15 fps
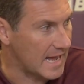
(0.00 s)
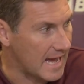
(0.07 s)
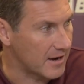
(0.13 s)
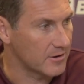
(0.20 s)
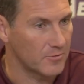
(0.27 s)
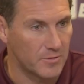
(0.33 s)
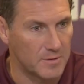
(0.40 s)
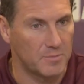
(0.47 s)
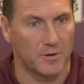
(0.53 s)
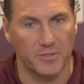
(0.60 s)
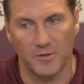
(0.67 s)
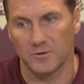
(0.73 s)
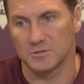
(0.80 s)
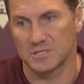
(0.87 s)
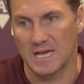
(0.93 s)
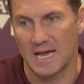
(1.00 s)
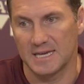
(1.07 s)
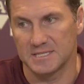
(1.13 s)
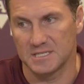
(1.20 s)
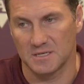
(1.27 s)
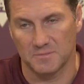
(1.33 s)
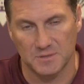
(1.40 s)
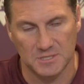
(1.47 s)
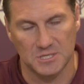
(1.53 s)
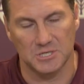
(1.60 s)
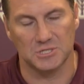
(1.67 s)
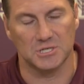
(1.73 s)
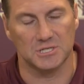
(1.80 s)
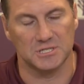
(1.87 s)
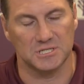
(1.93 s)
How do we put those guys in a
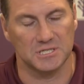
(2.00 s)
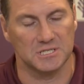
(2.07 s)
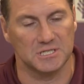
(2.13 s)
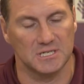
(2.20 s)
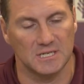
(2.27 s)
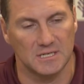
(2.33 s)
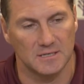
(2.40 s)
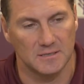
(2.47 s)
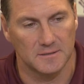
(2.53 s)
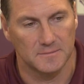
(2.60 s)
position to succeed?